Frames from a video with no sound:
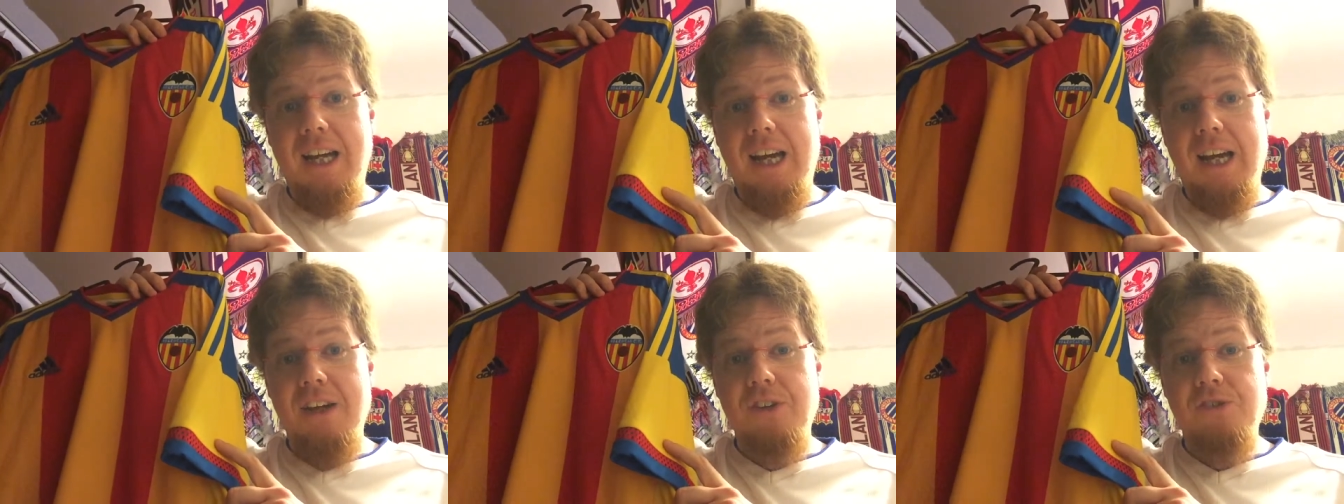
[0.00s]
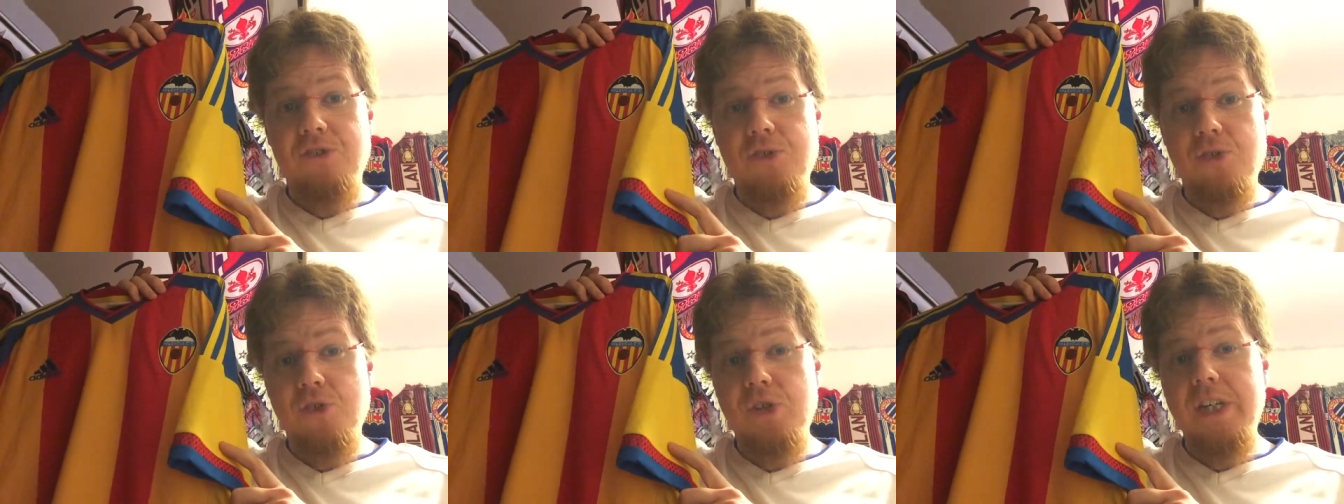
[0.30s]
i
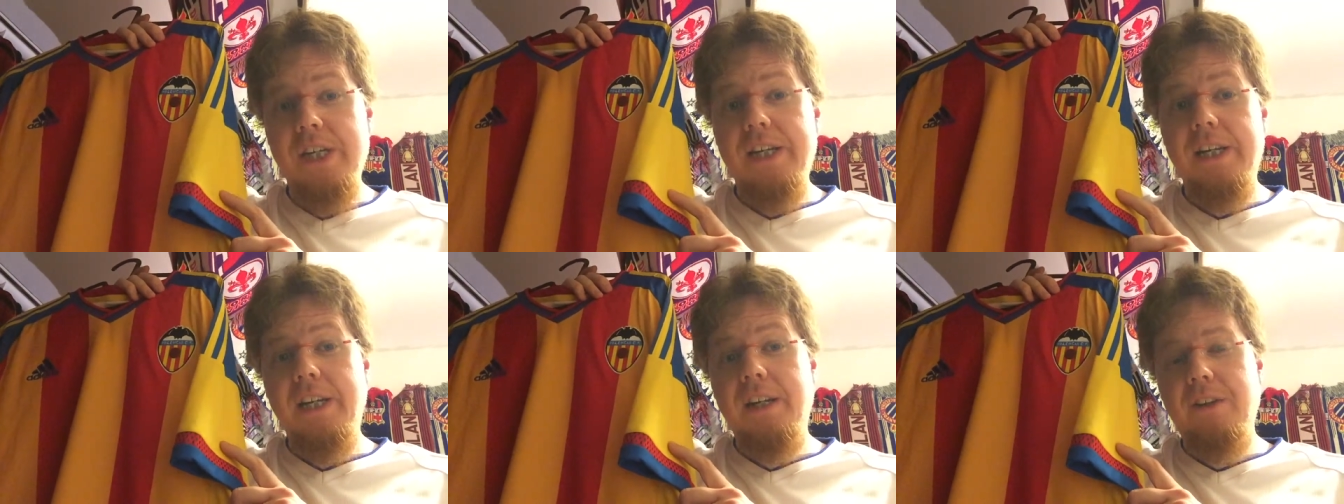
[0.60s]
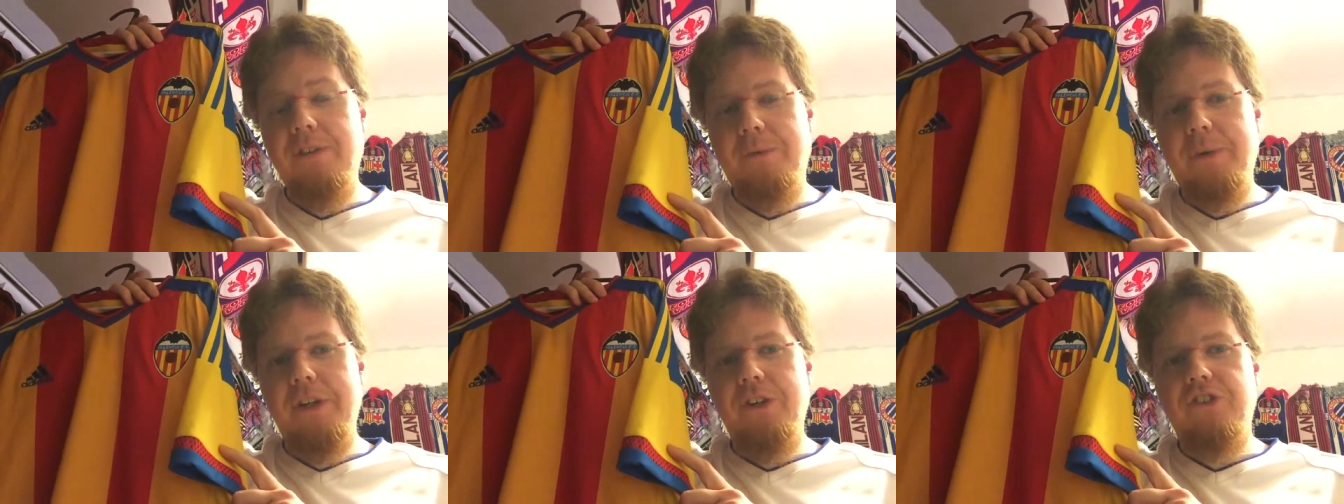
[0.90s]

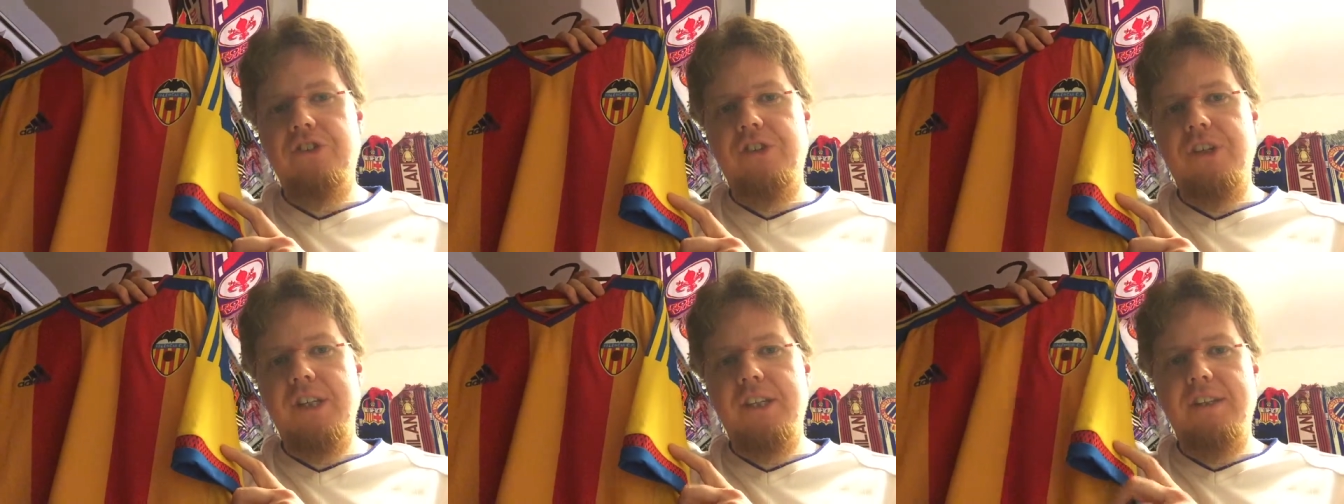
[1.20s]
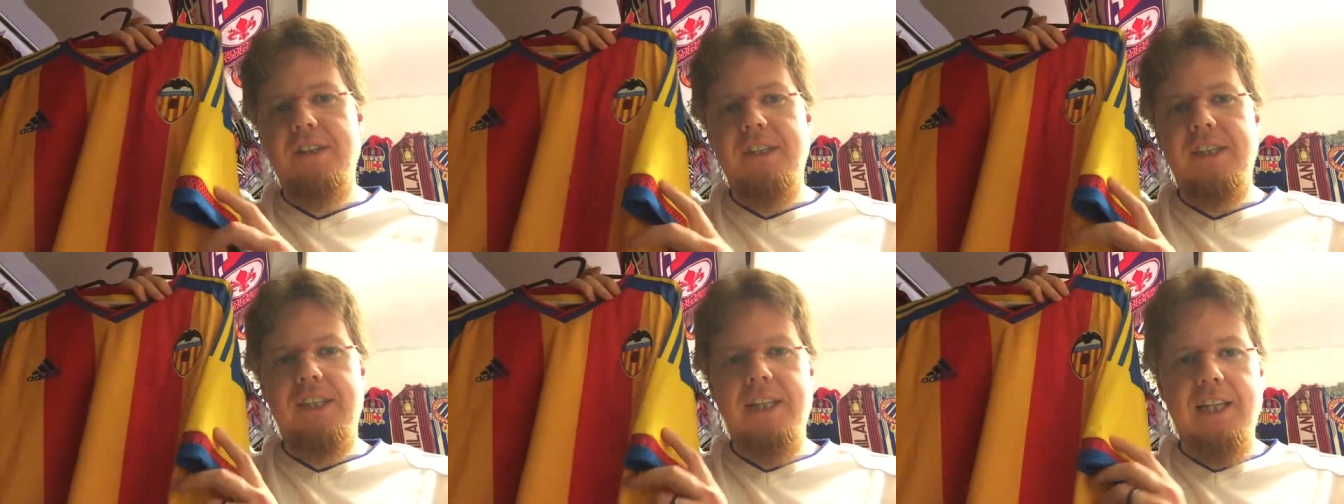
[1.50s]
really wish
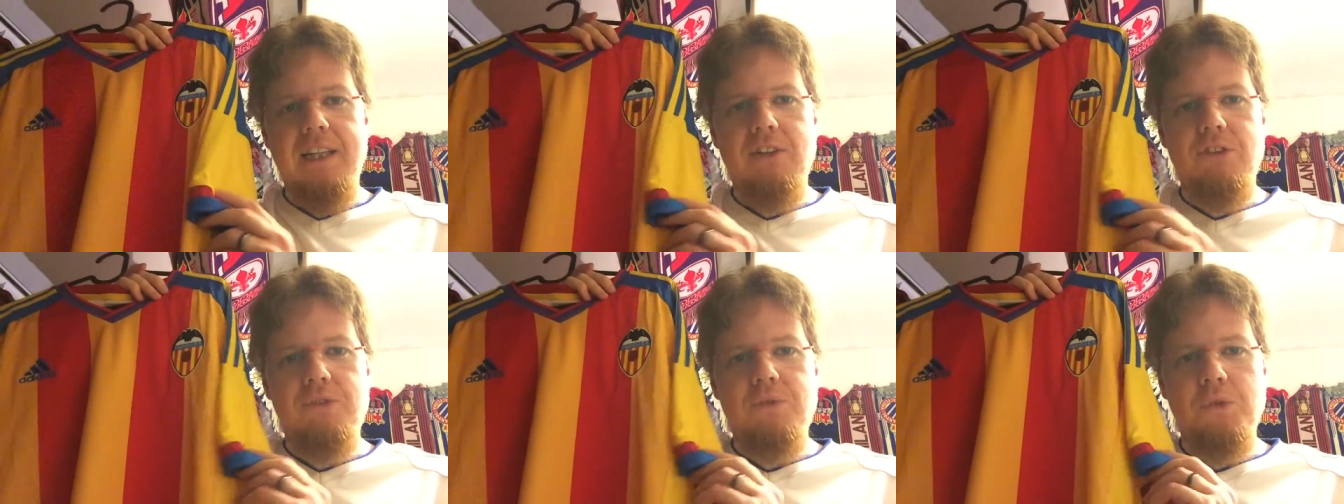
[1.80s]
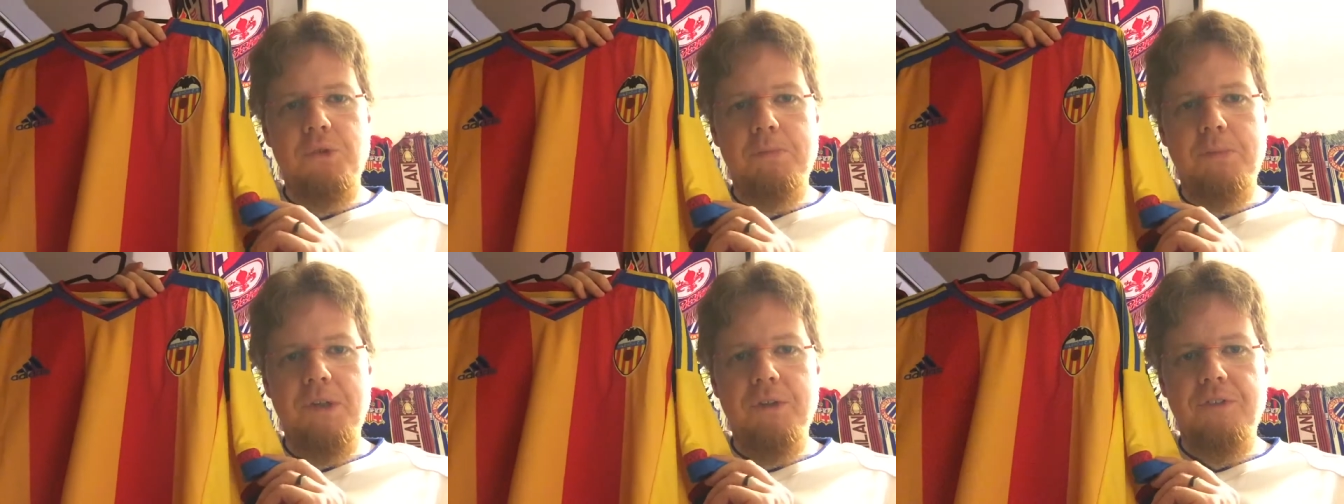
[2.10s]
that the yellows
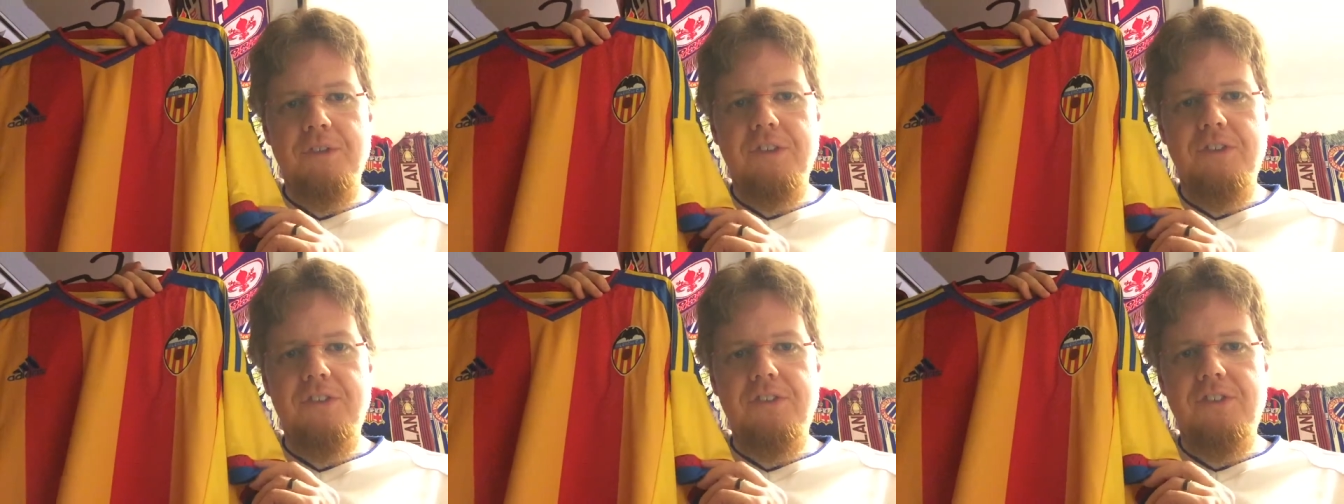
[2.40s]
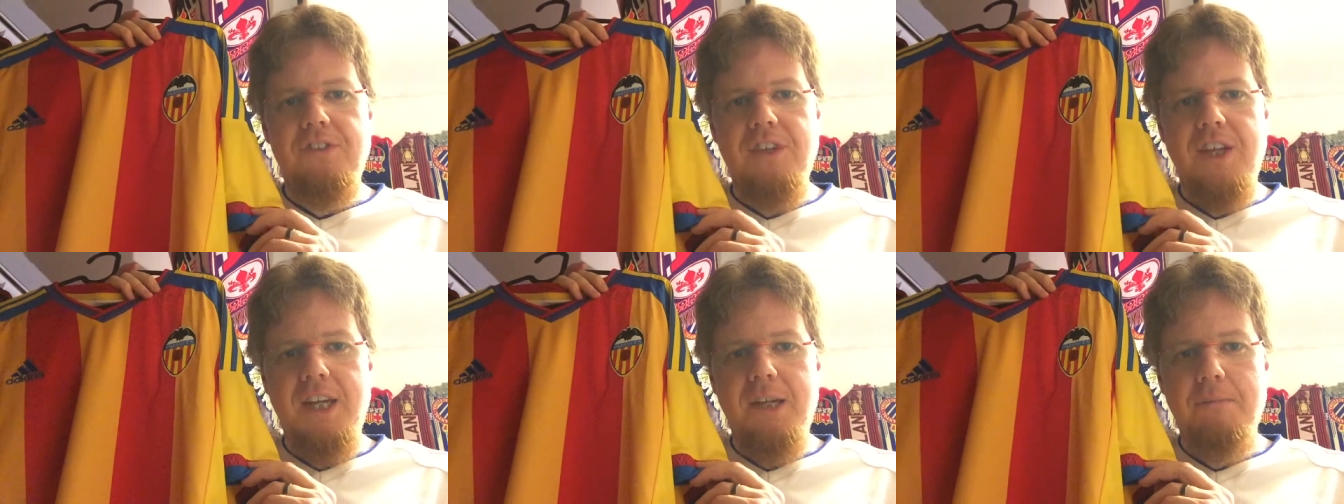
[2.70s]
would be of the
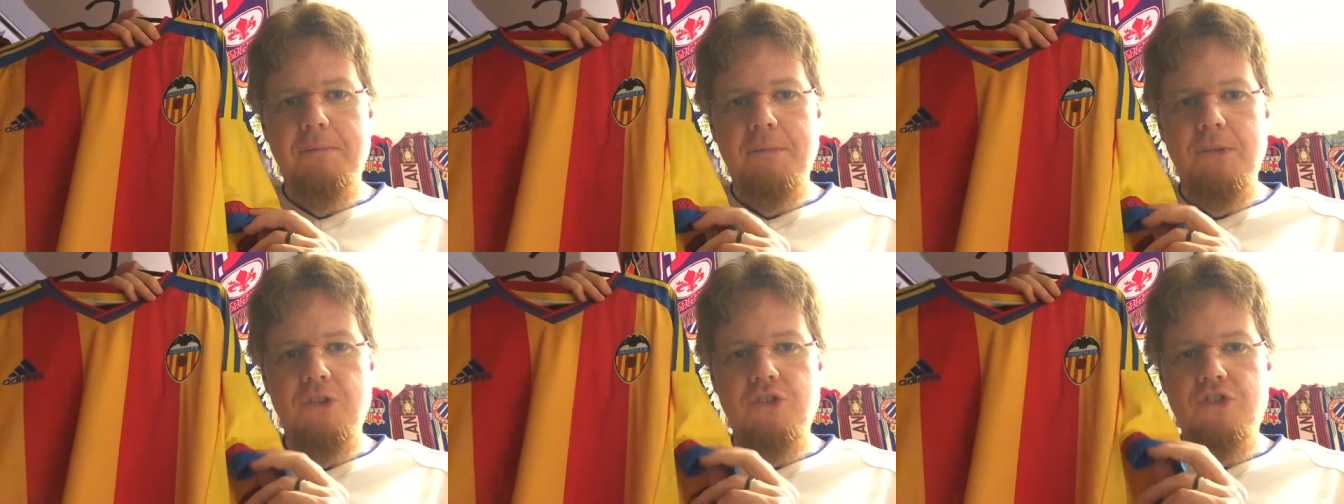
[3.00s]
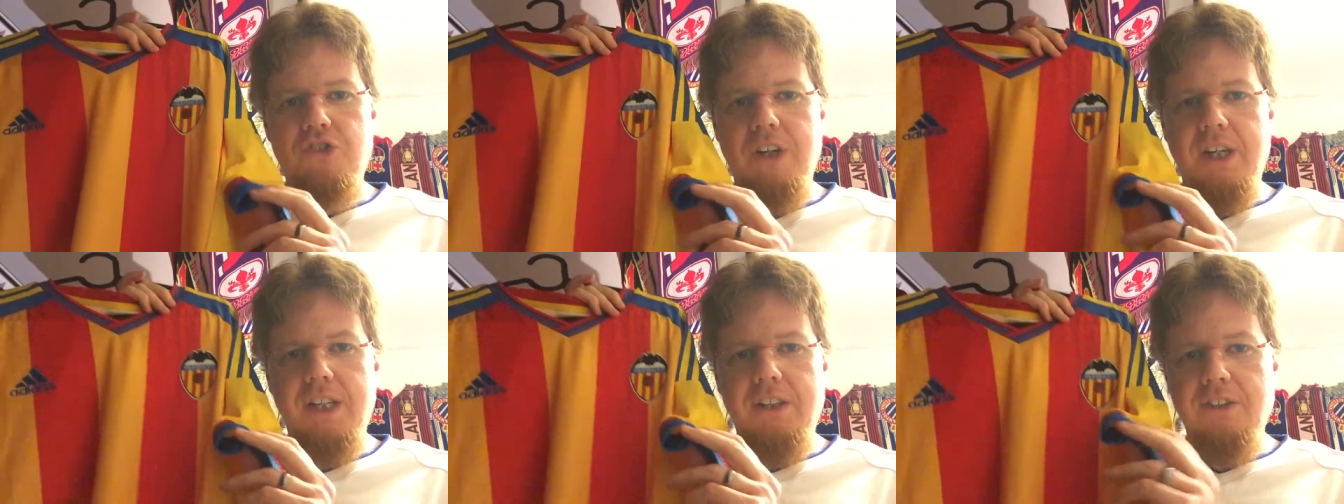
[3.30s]
same
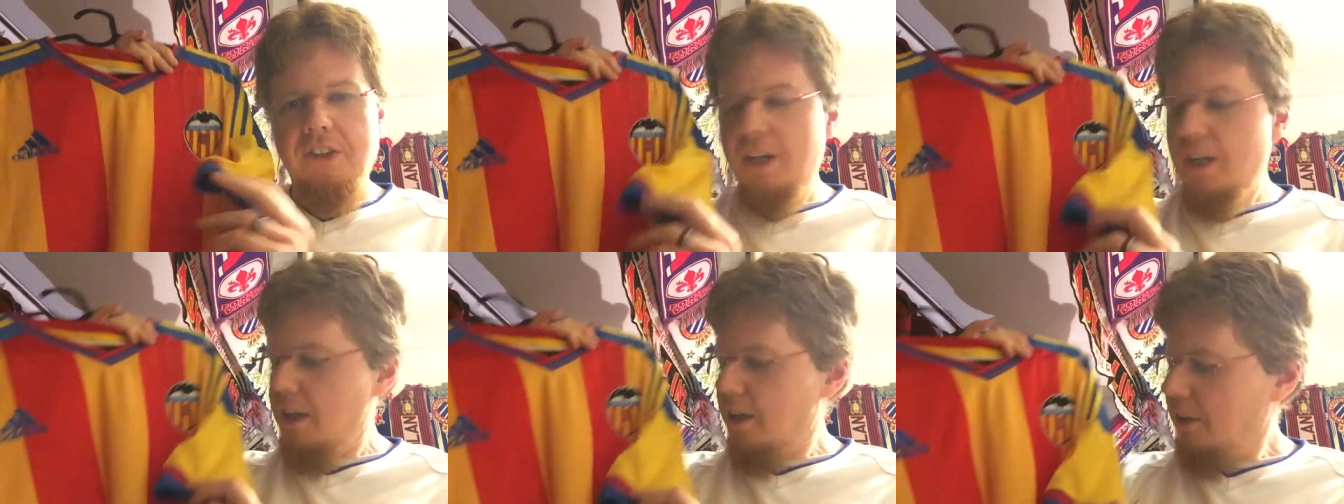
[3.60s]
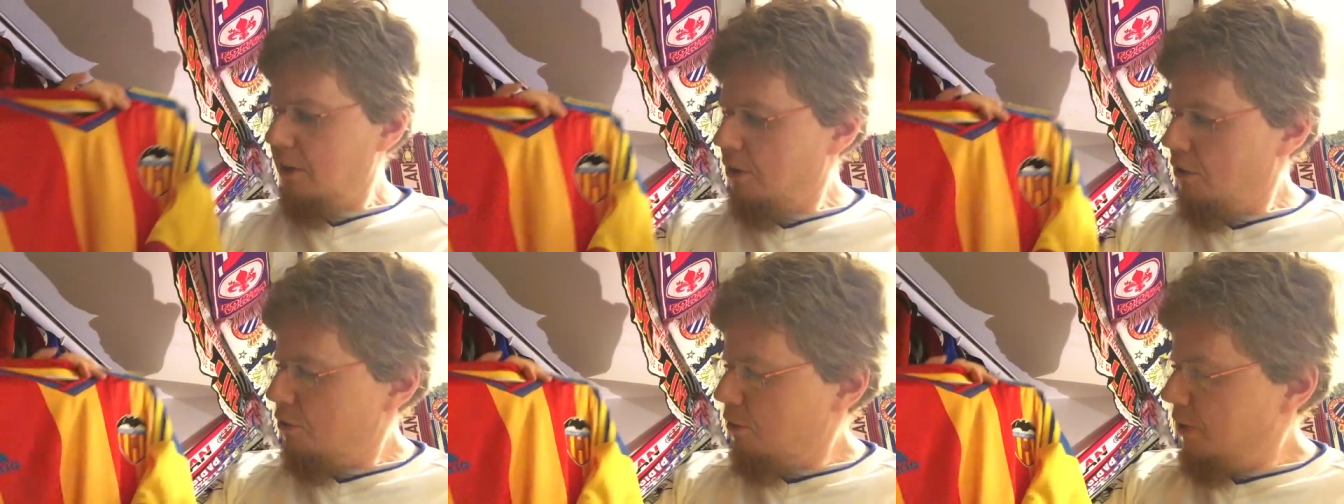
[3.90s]
shade the